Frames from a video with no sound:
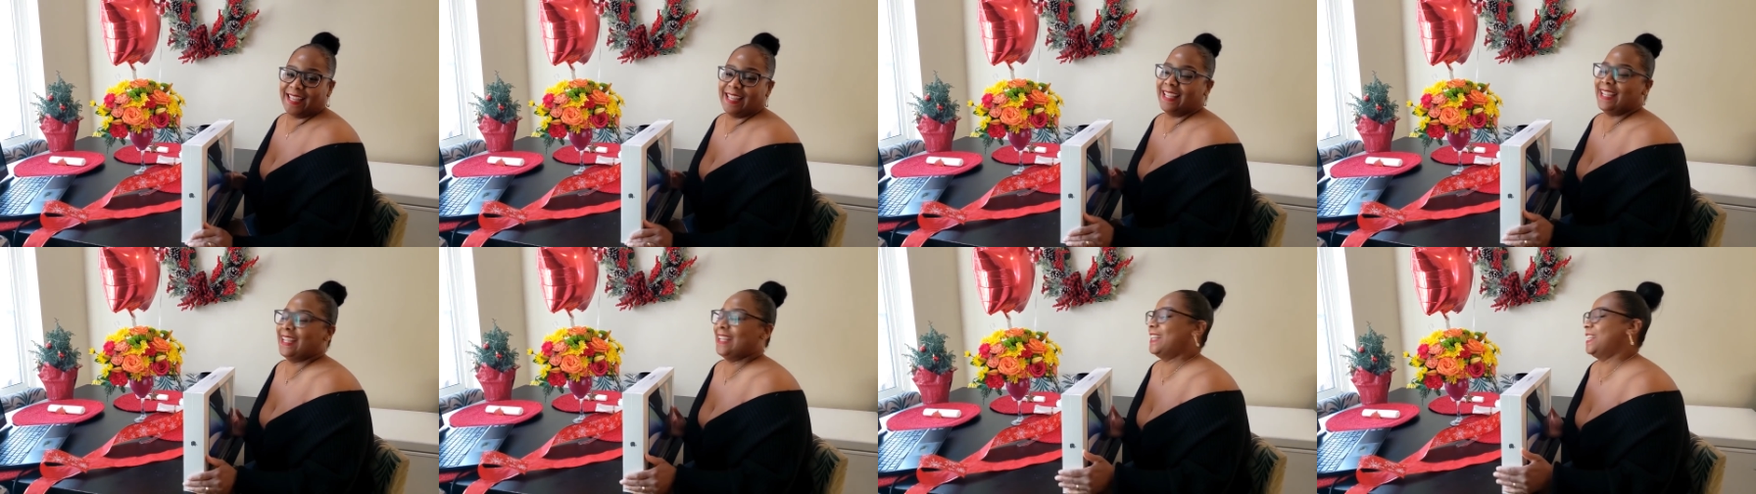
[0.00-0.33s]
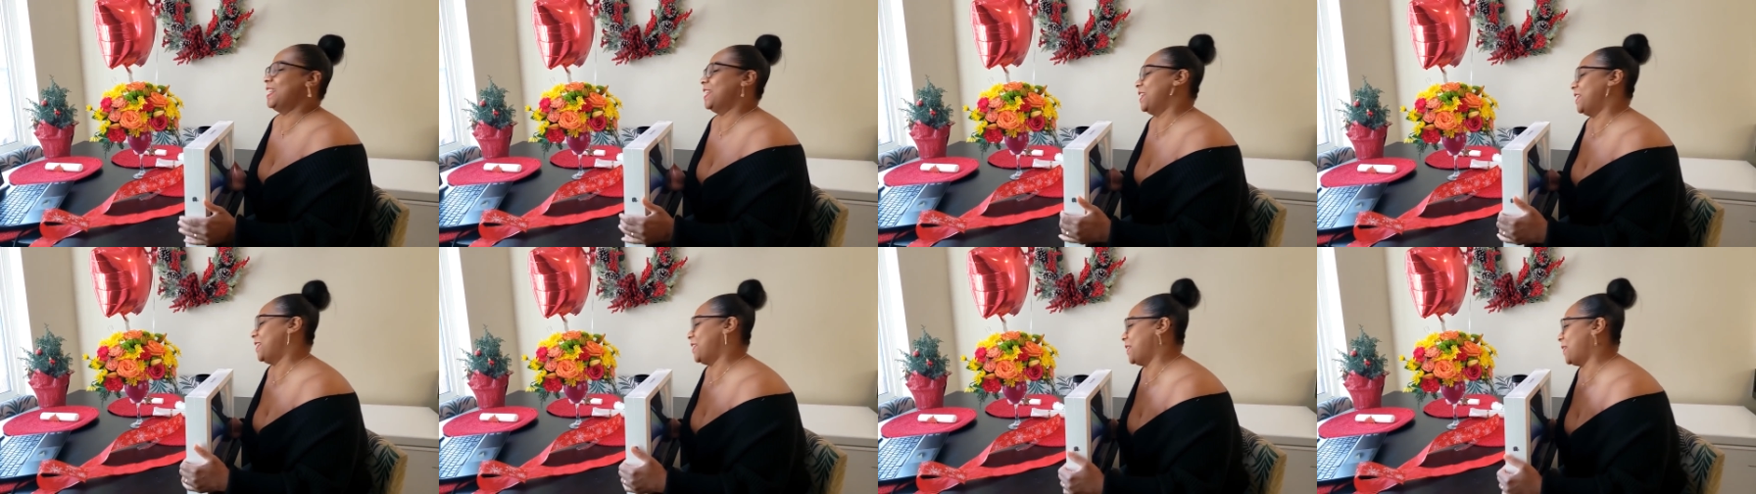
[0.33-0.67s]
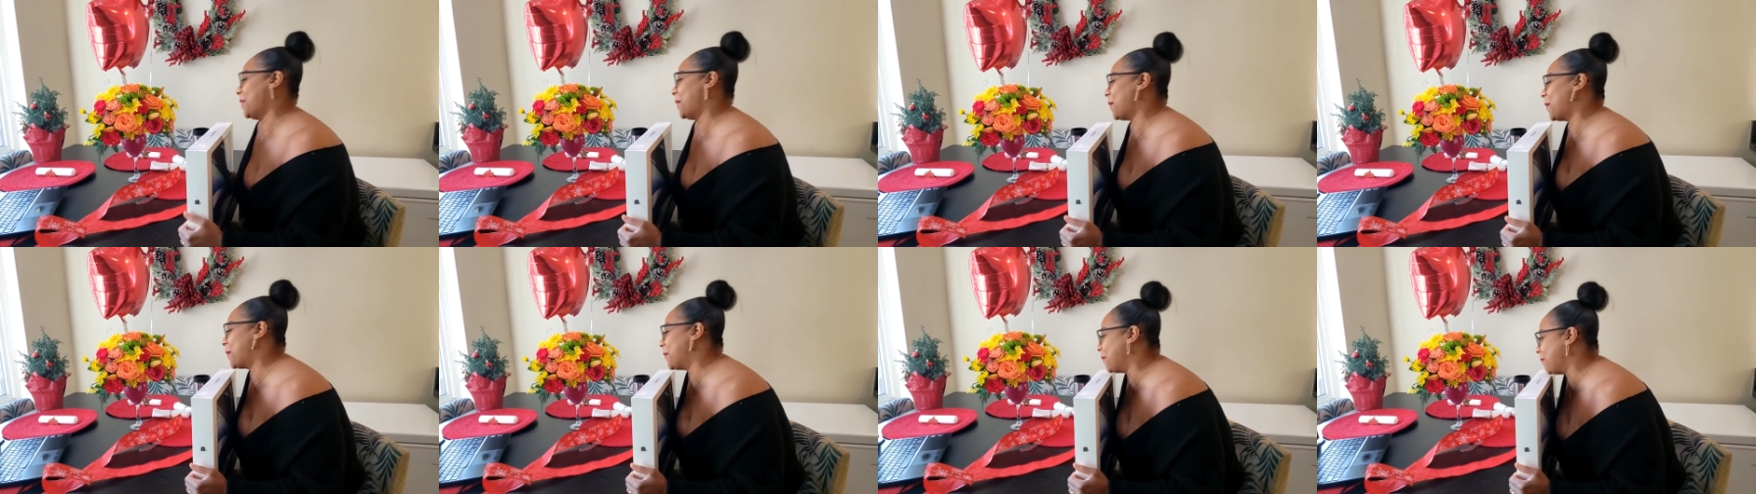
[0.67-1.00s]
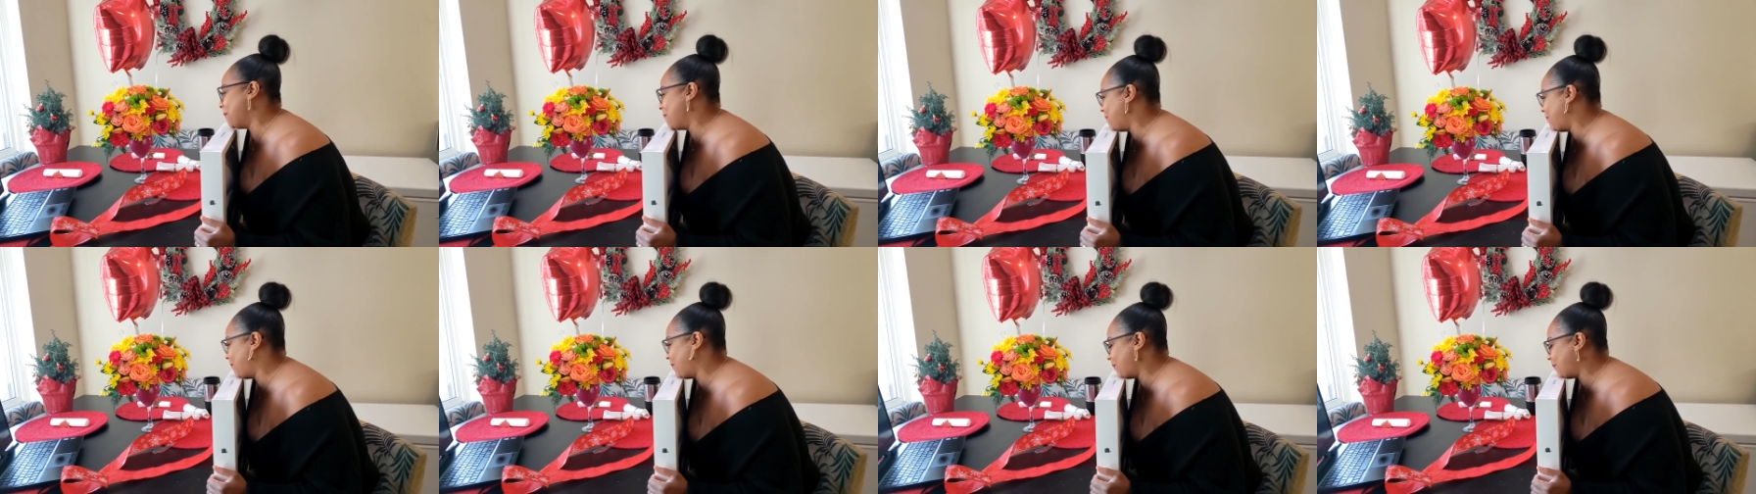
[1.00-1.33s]
okay?
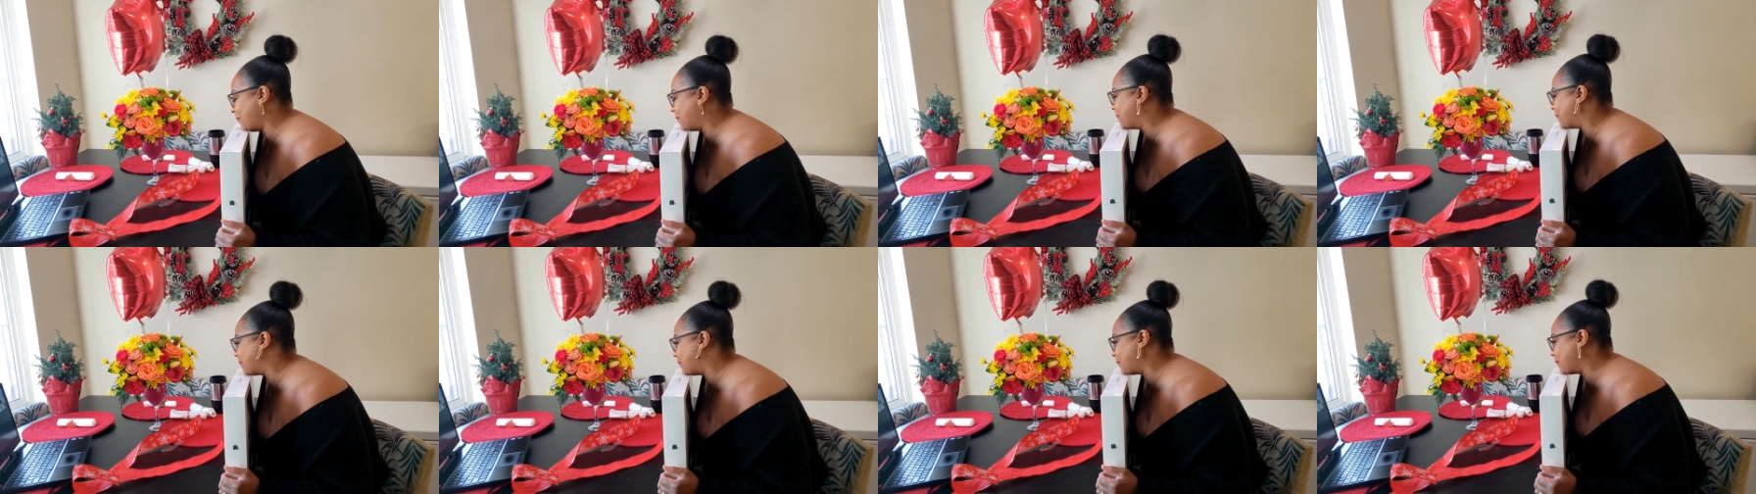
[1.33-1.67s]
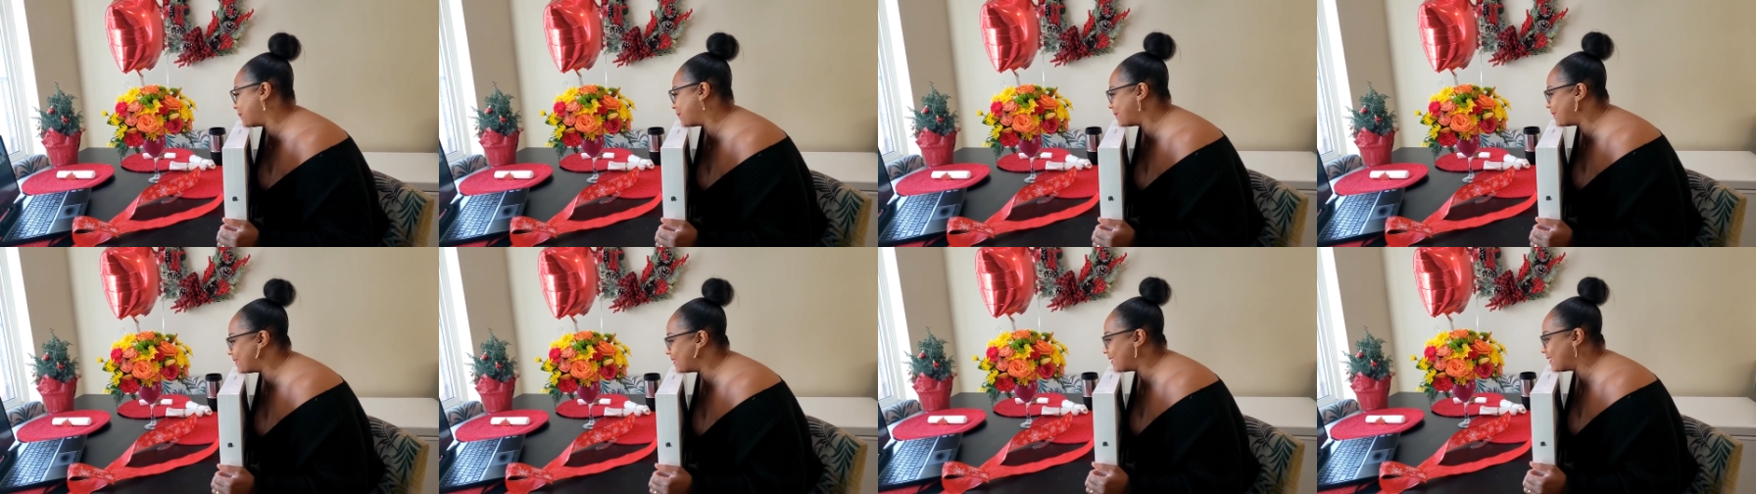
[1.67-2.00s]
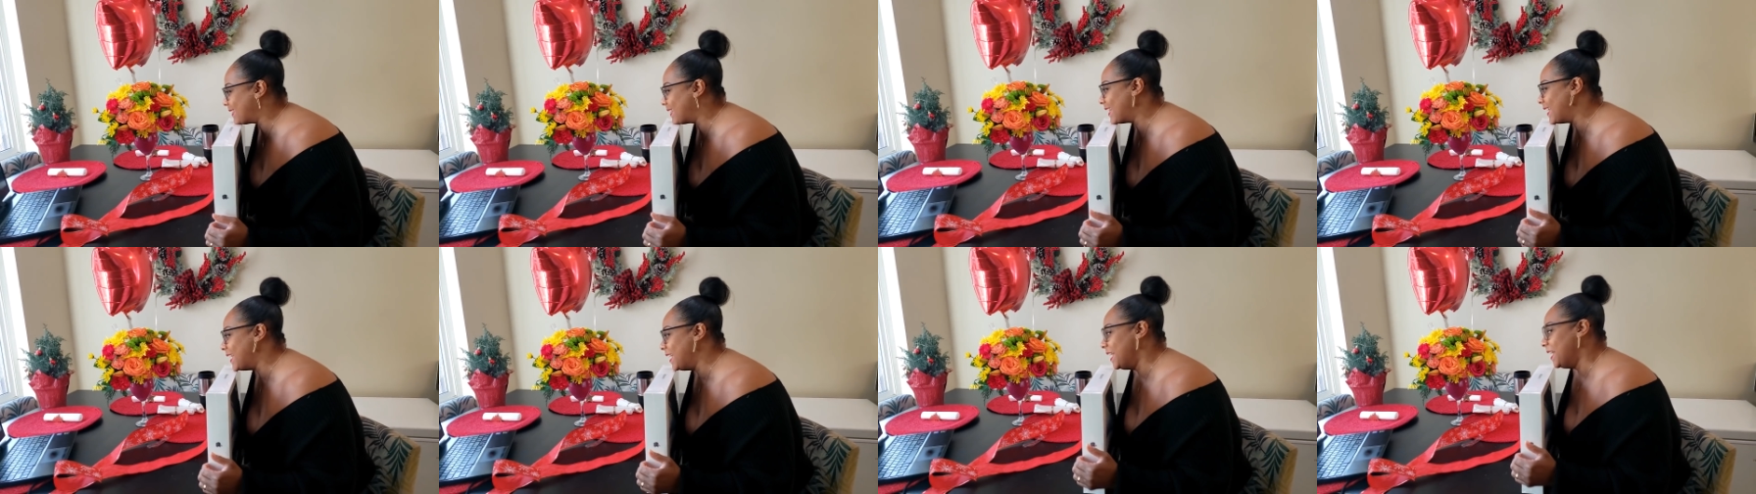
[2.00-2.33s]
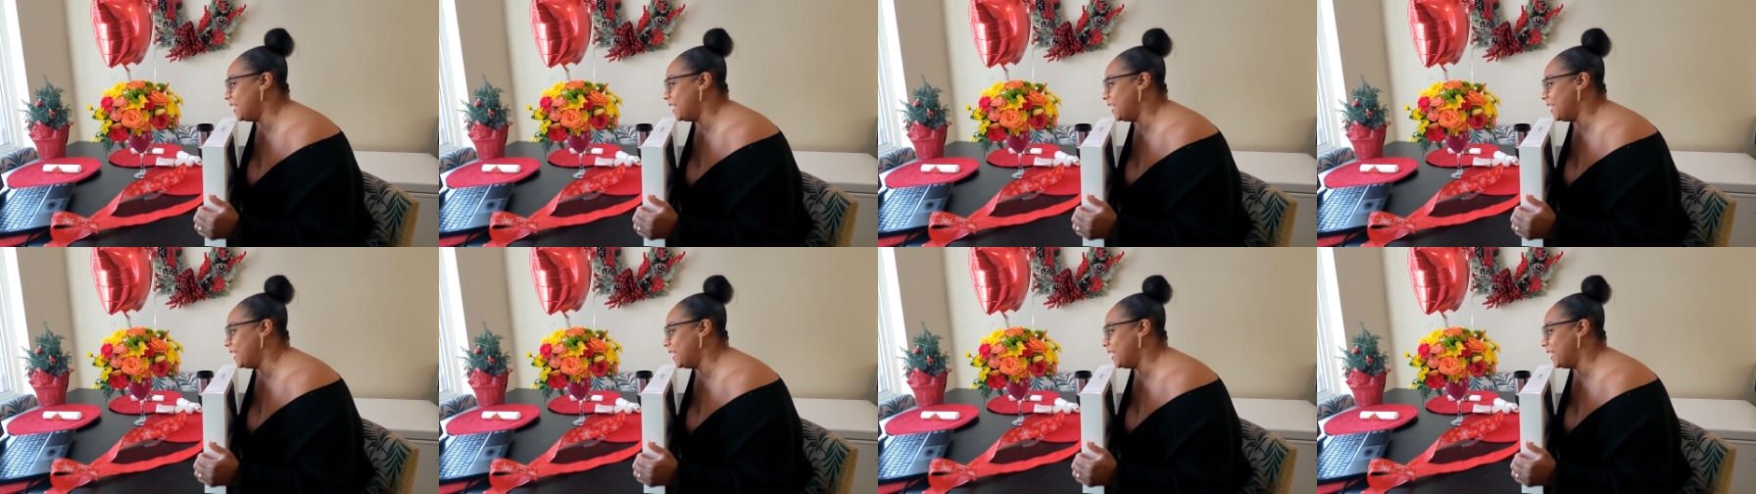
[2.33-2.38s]
so you ain't got to worry about that.